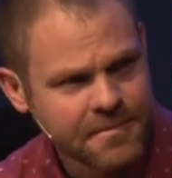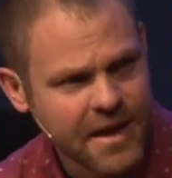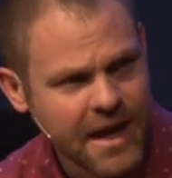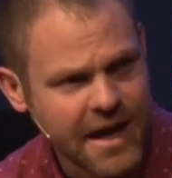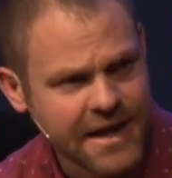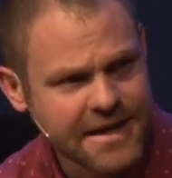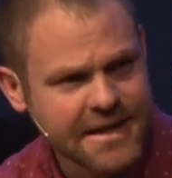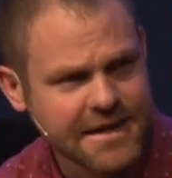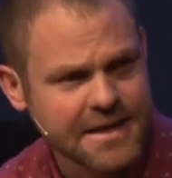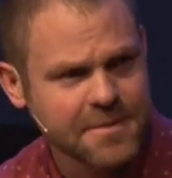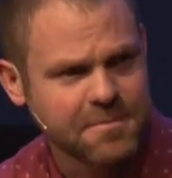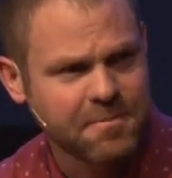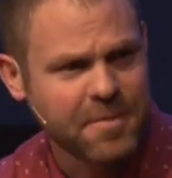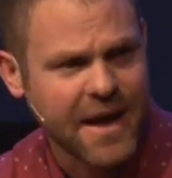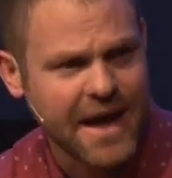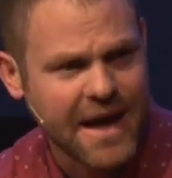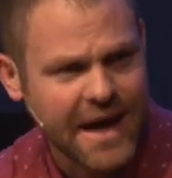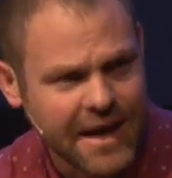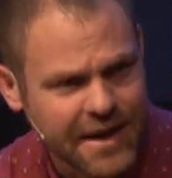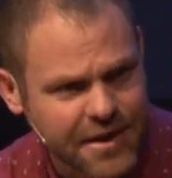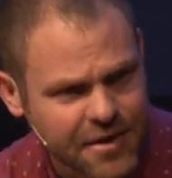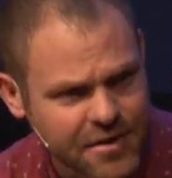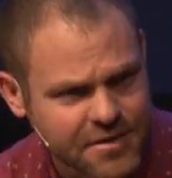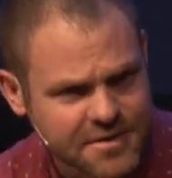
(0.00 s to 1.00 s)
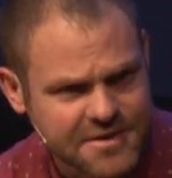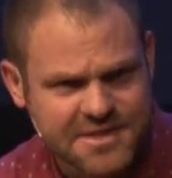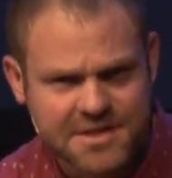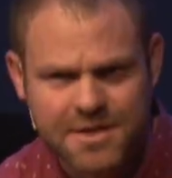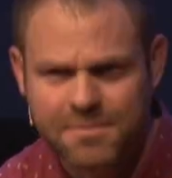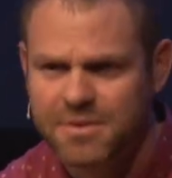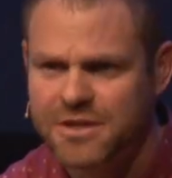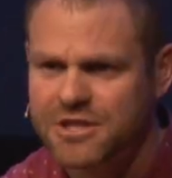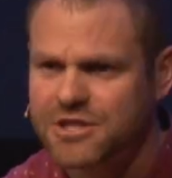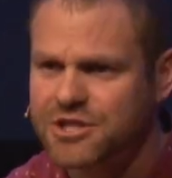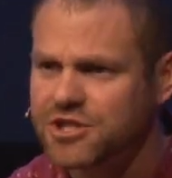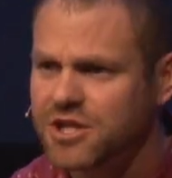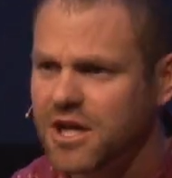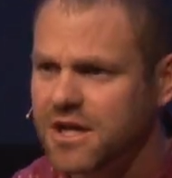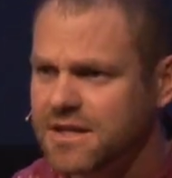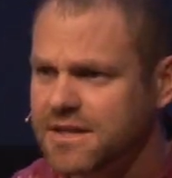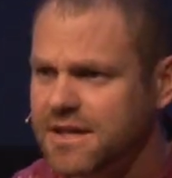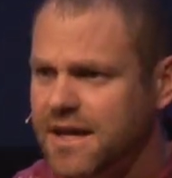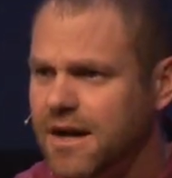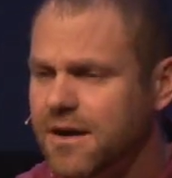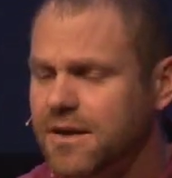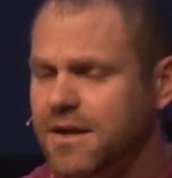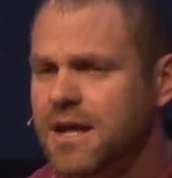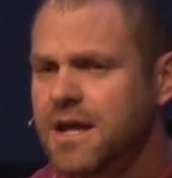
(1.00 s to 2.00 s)
I needed patterns to be shut
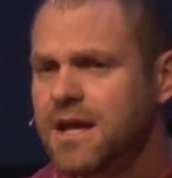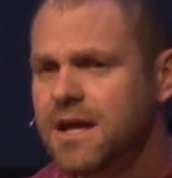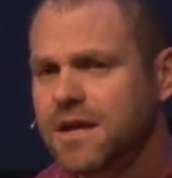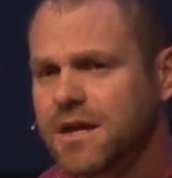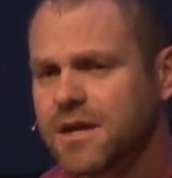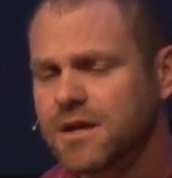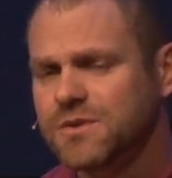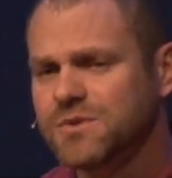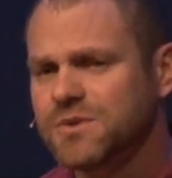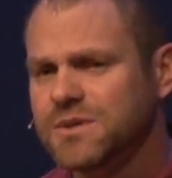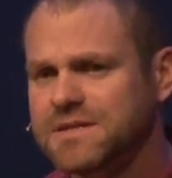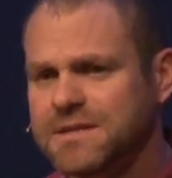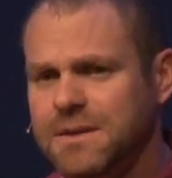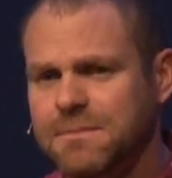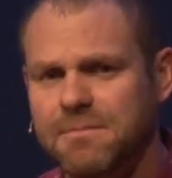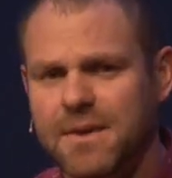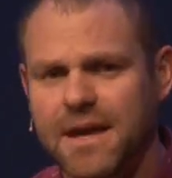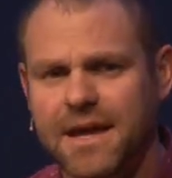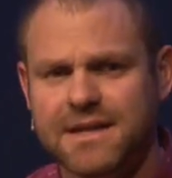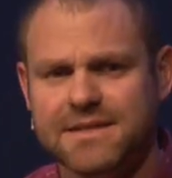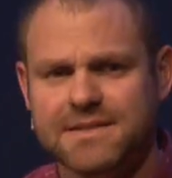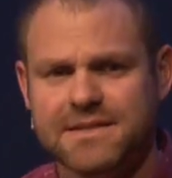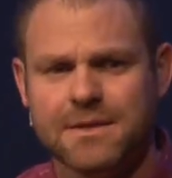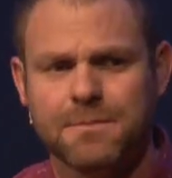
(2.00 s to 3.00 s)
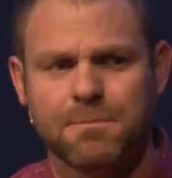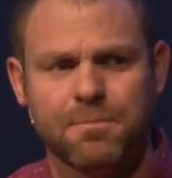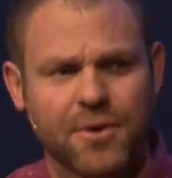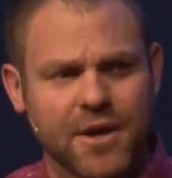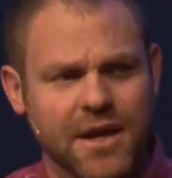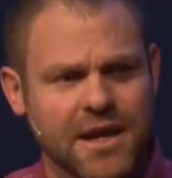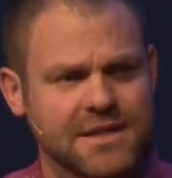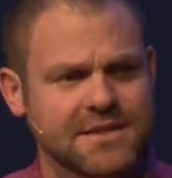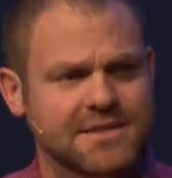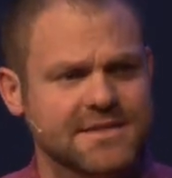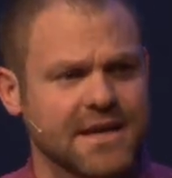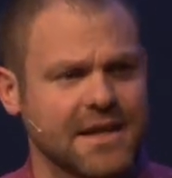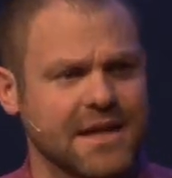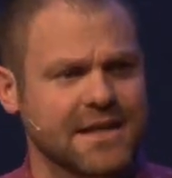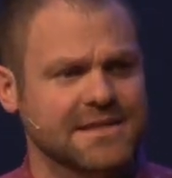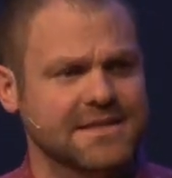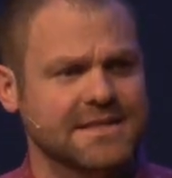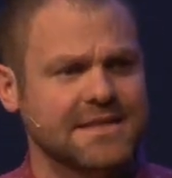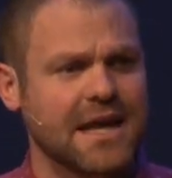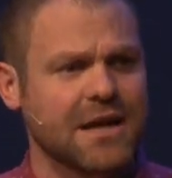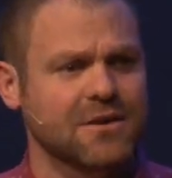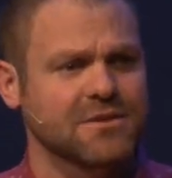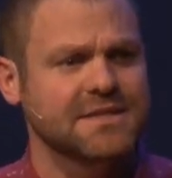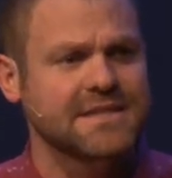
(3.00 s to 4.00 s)
down. Here's what's amazing brain science
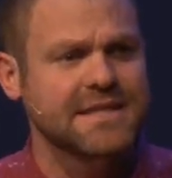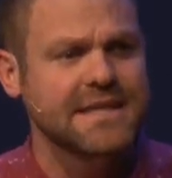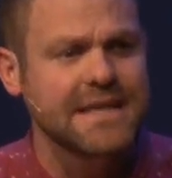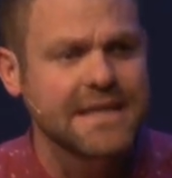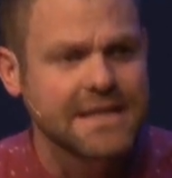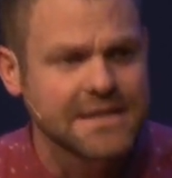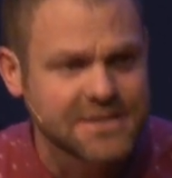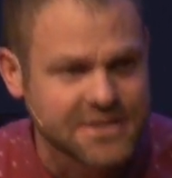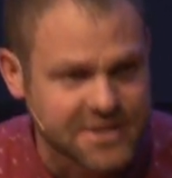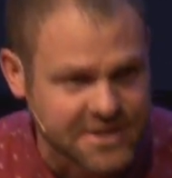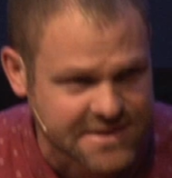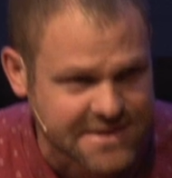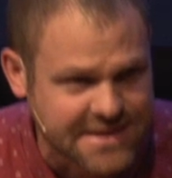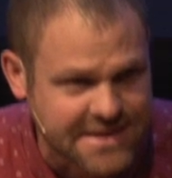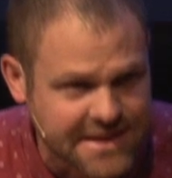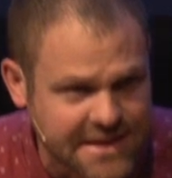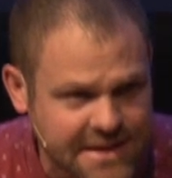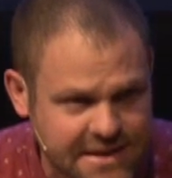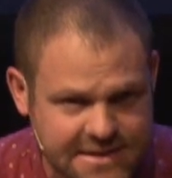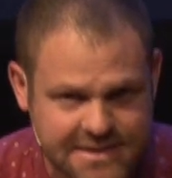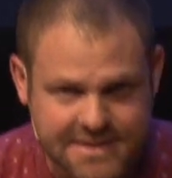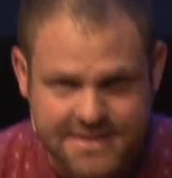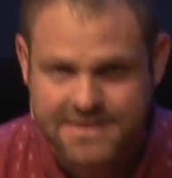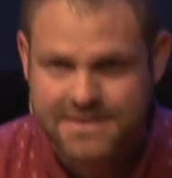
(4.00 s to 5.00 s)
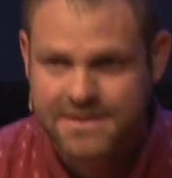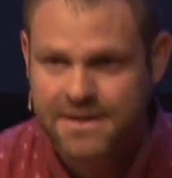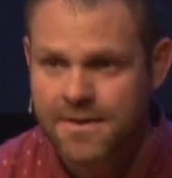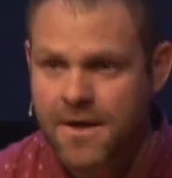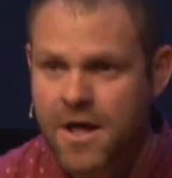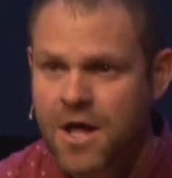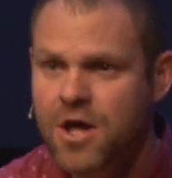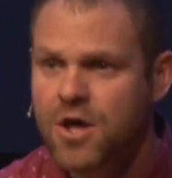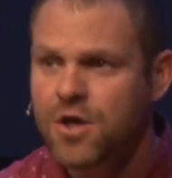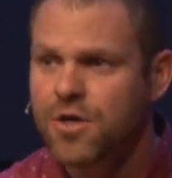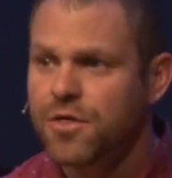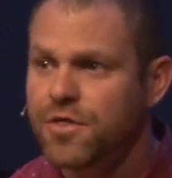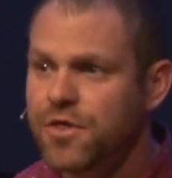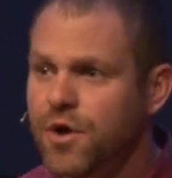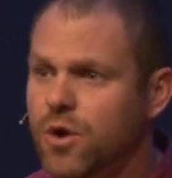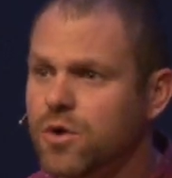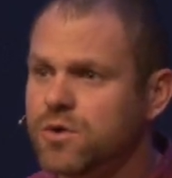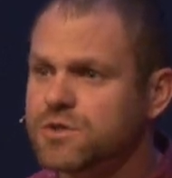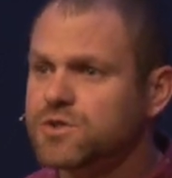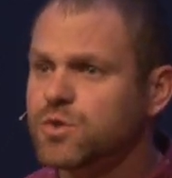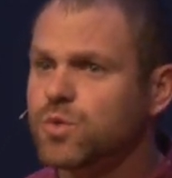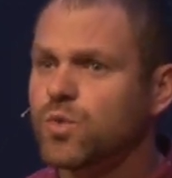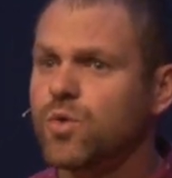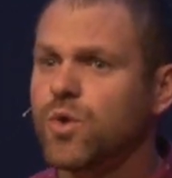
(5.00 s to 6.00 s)
now teaches this
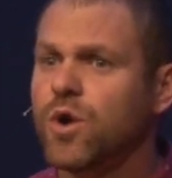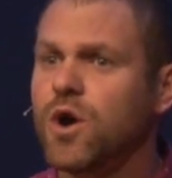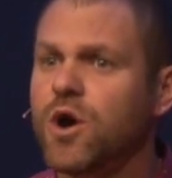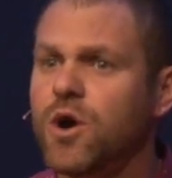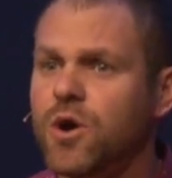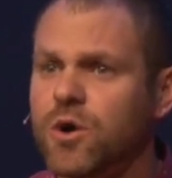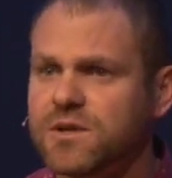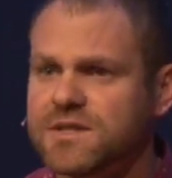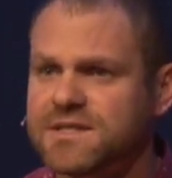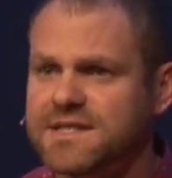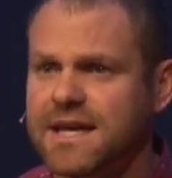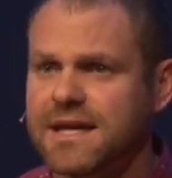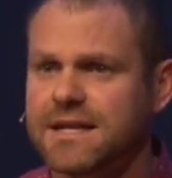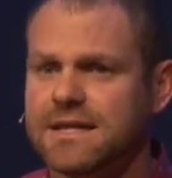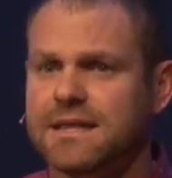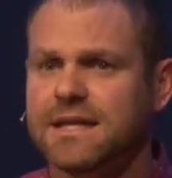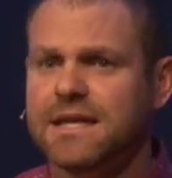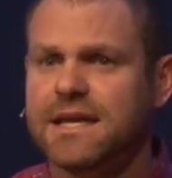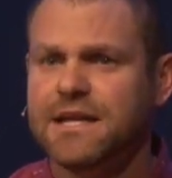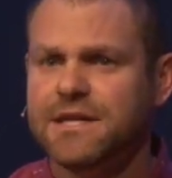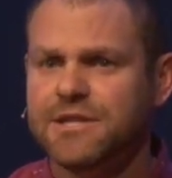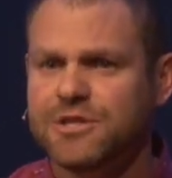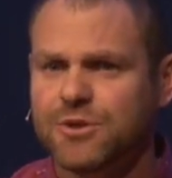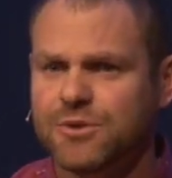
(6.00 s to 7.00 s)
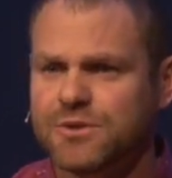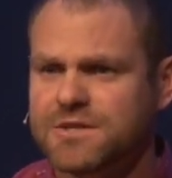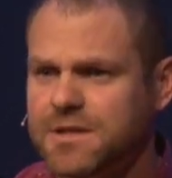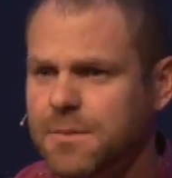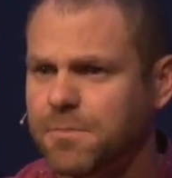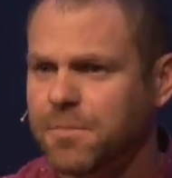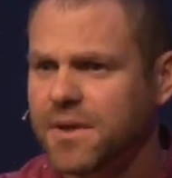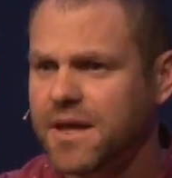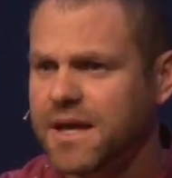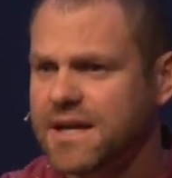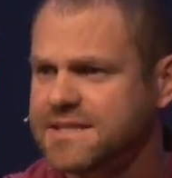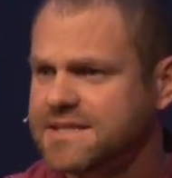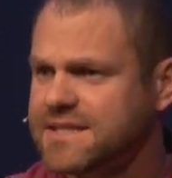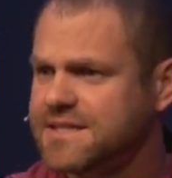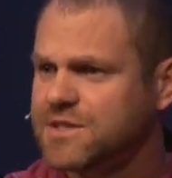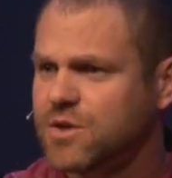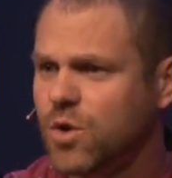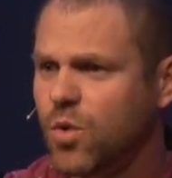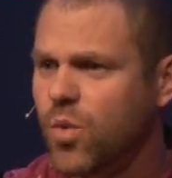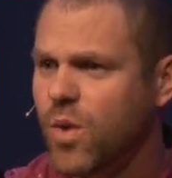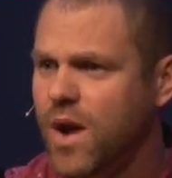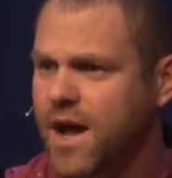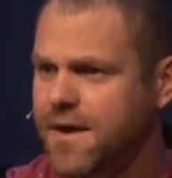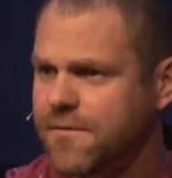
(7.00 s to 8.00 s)
those roads that lead you to places
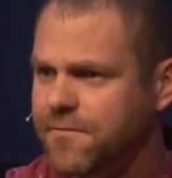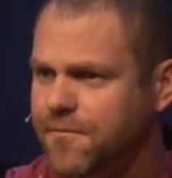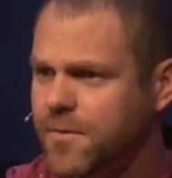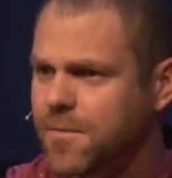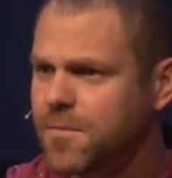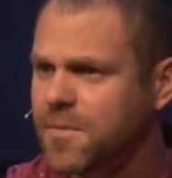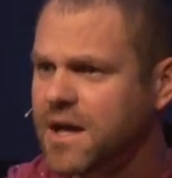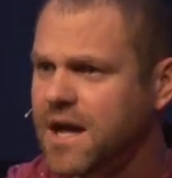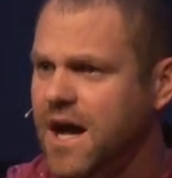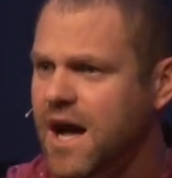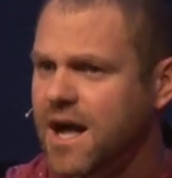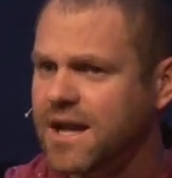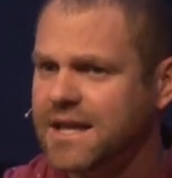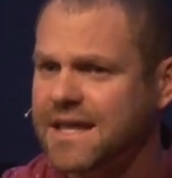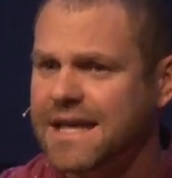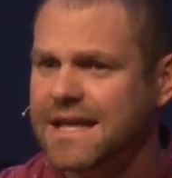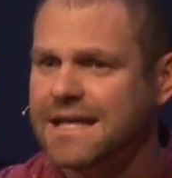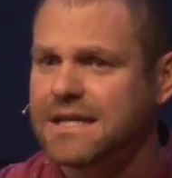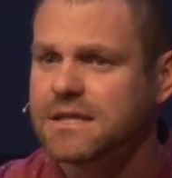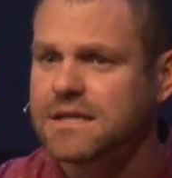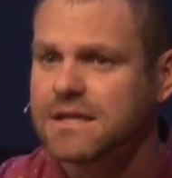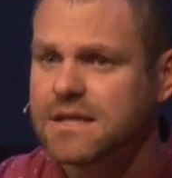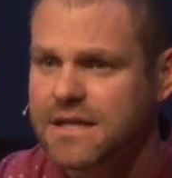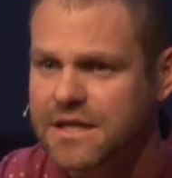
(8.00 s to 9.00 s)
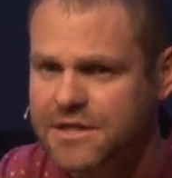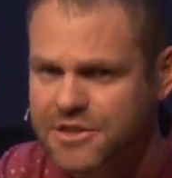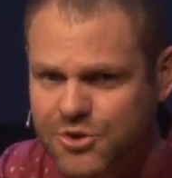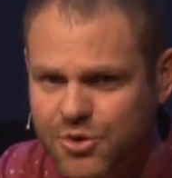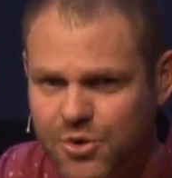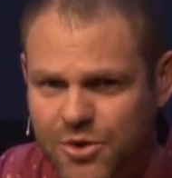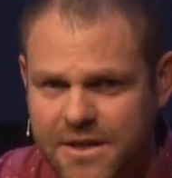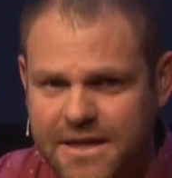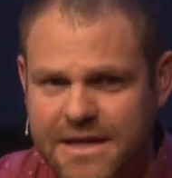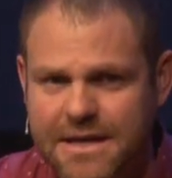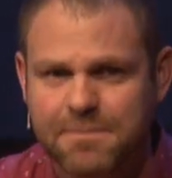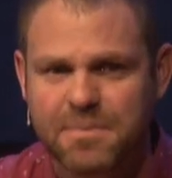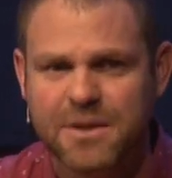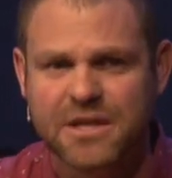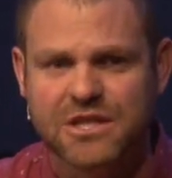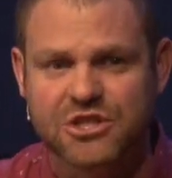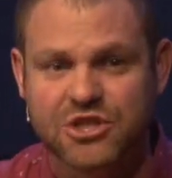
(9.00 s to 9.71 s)
away from God can literally be